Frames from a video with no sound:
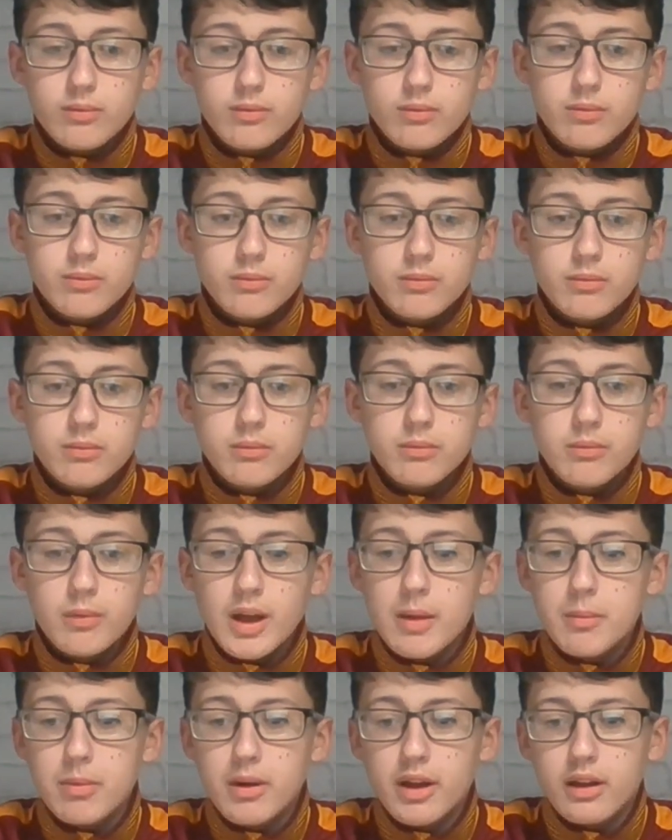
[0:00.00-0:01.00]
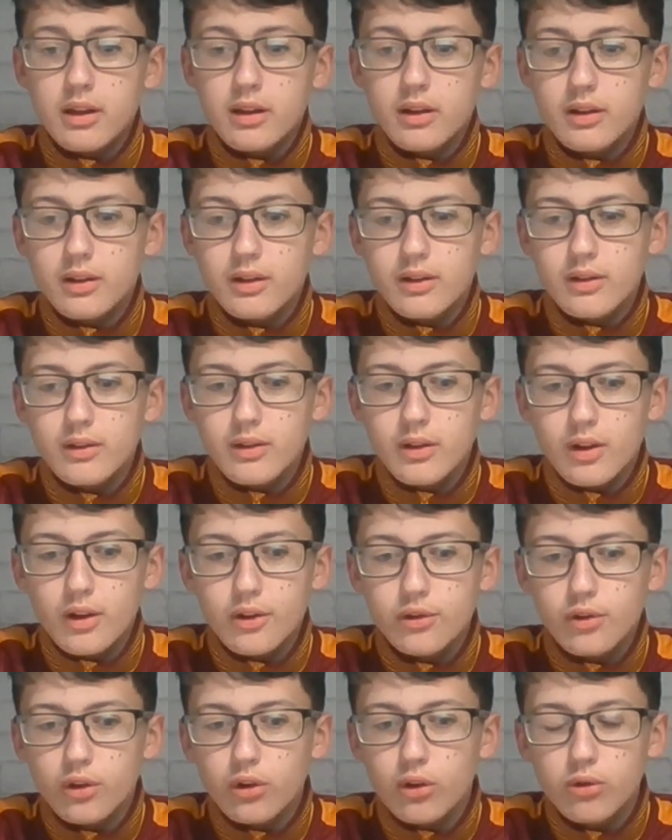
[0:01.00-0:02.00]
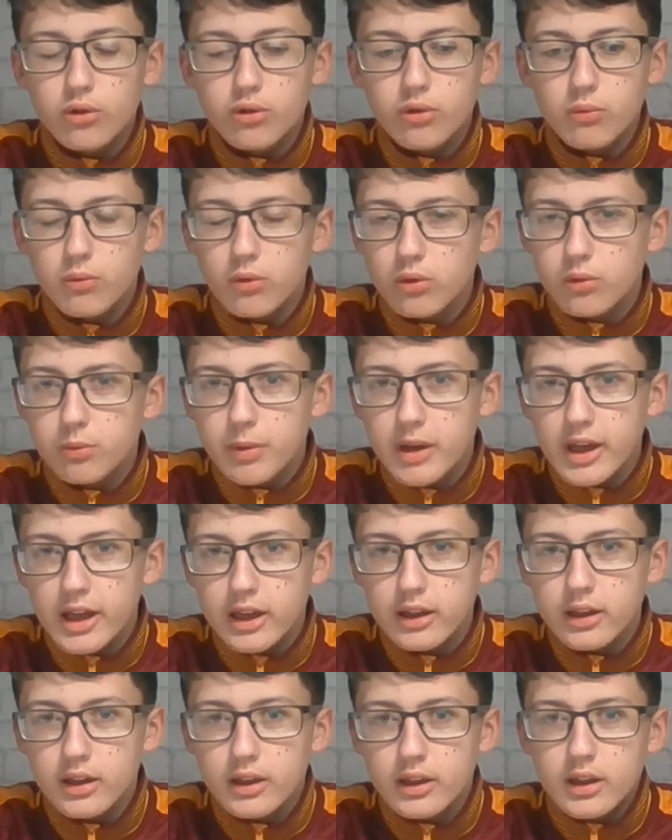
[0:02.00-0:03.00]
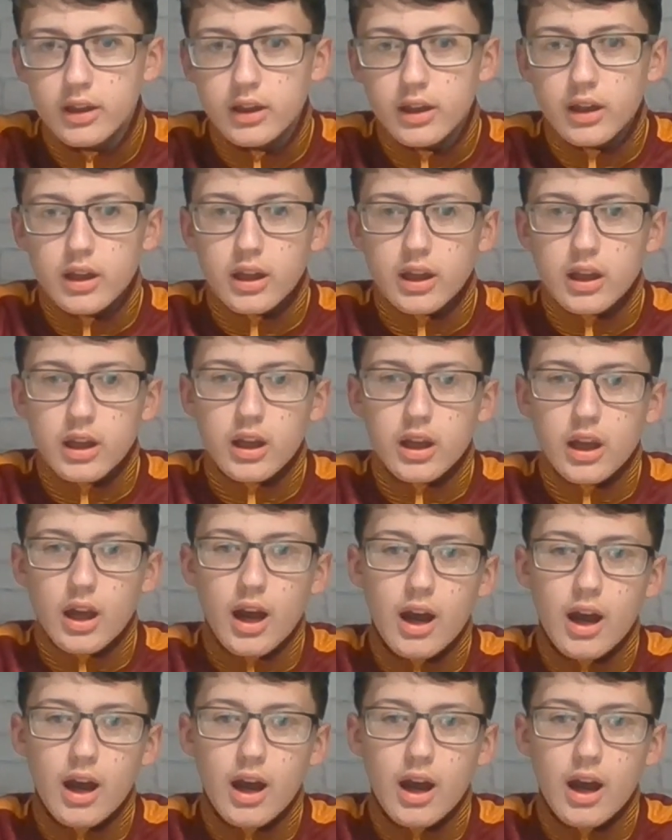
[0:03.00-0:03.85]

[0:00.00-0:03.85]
maybe a solution would be, however